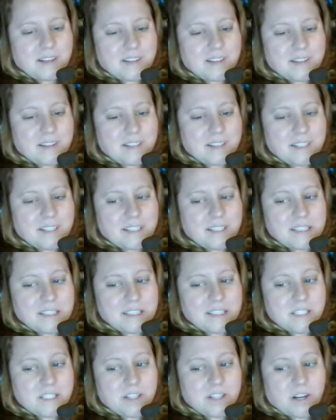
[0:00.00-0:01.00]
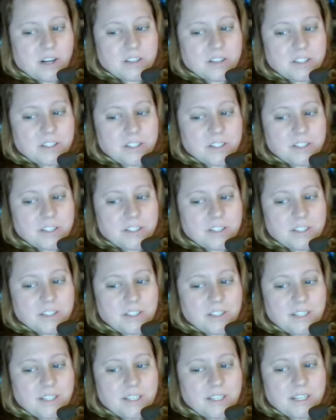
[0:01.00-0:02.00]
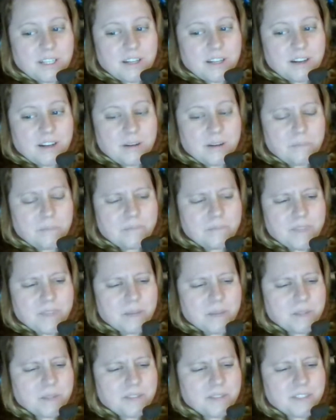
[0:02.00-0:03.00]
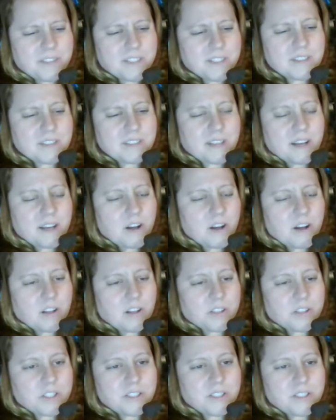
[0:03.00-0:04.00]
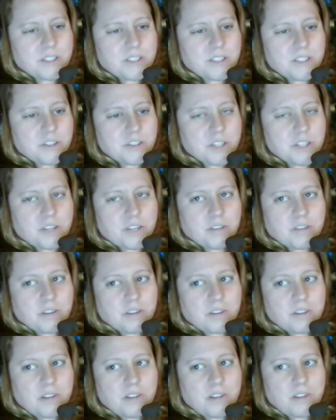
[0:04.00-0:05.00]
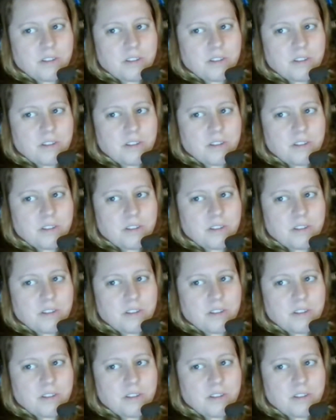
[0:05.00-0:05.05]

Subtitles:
he's a doctor. I believe he's a psychologist in general.